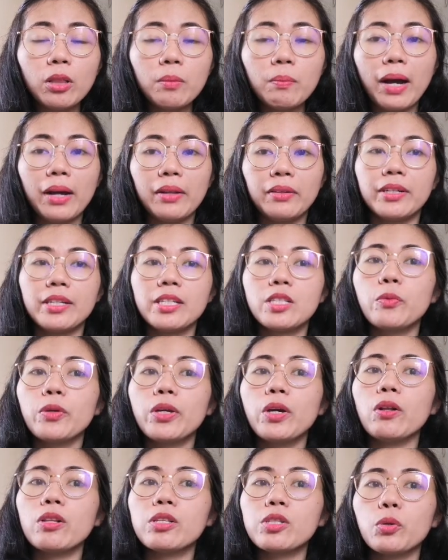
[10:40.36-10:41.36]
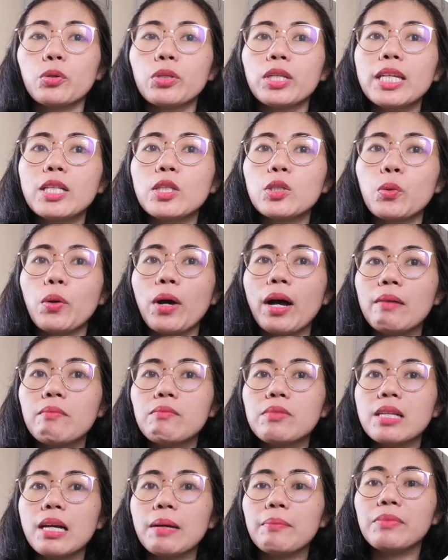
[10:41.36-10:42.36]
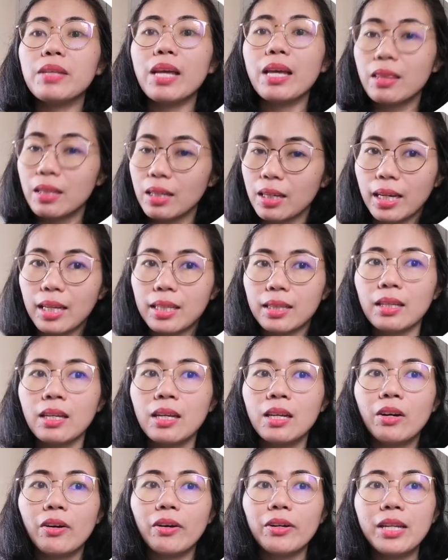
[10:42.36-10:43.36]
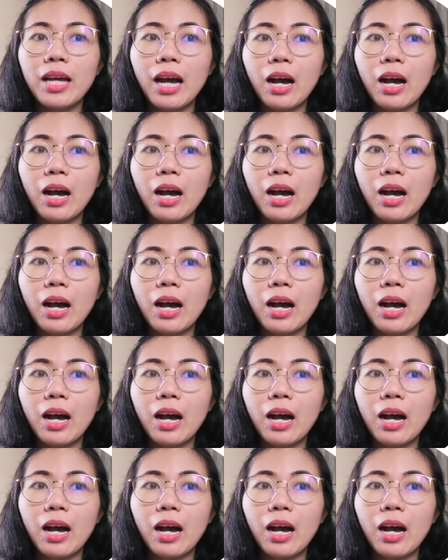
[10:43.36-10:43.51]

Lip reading: table manners, we also need to have some etiquette